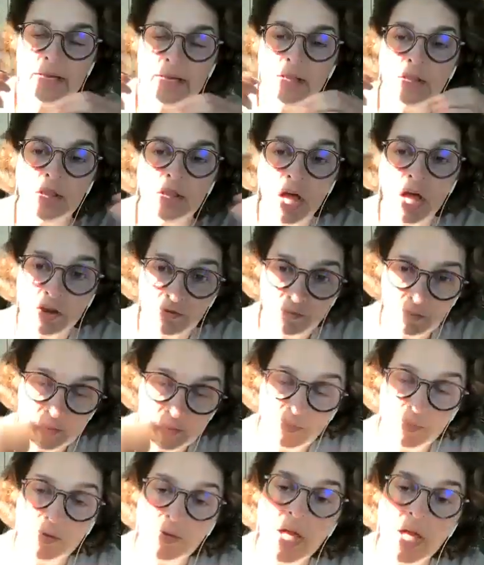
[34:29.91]
Like a lot of
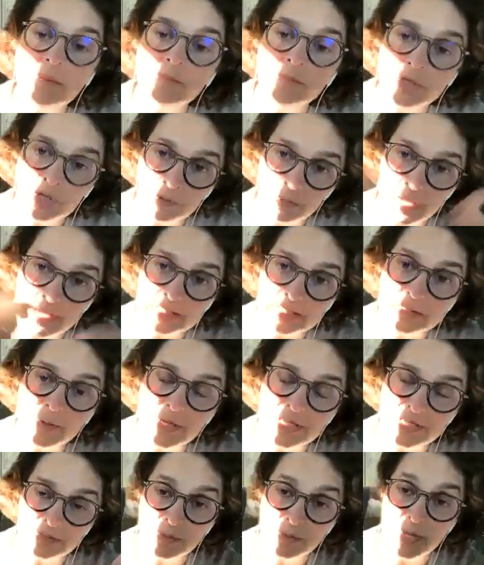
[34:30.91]
people come to us
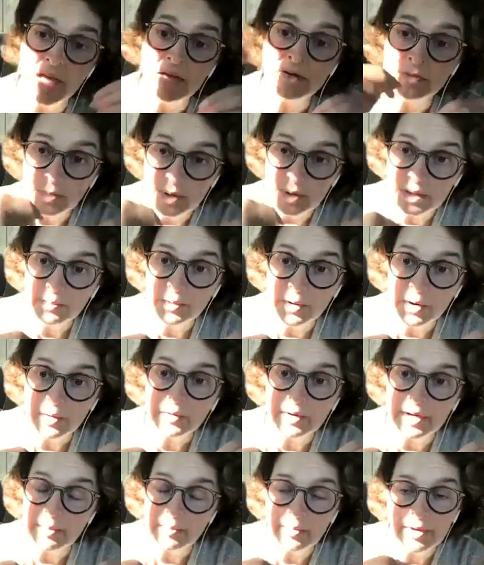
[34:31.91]
because we have a big
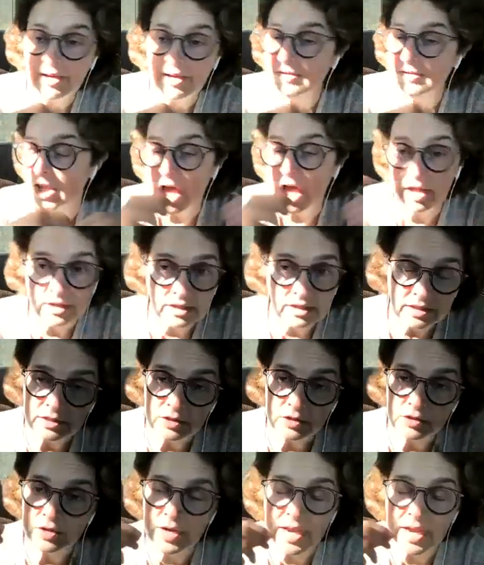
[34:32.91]
program. We have a lot of
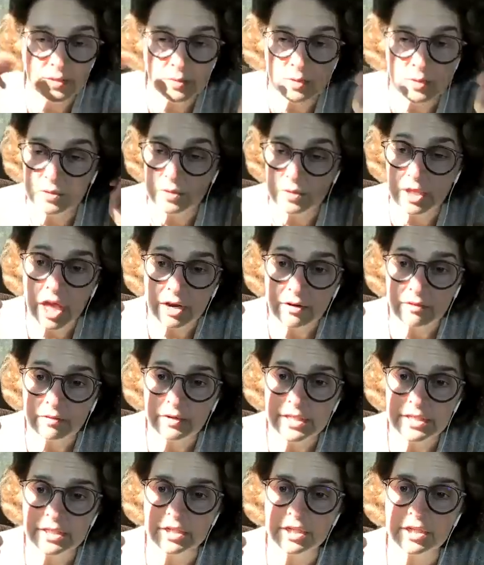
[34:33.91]
clinical trials. We do a lot of
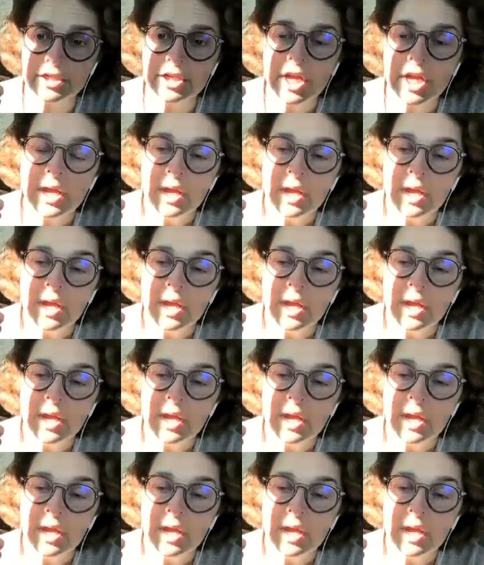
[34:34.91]
research,